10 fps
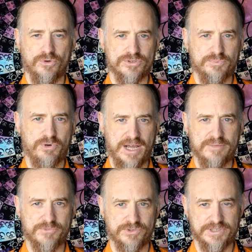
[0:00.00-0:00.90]
Source,
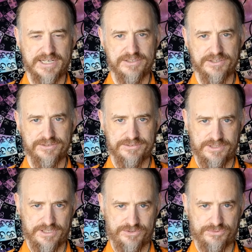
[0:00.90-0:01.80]
Prime Creator,
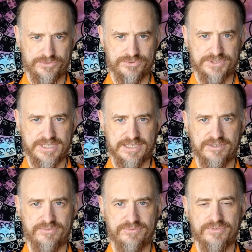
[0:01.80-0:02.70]
our true
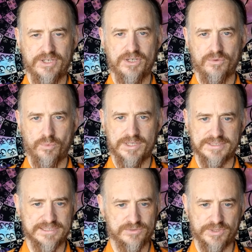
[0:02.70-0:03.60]
self,
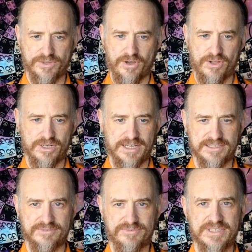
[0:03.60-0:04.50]
oneness with all
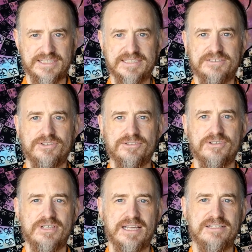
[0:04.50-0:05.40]
life,
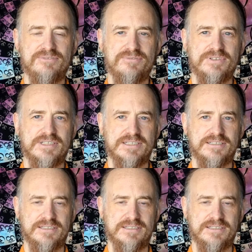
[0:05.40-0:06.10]
eternal love,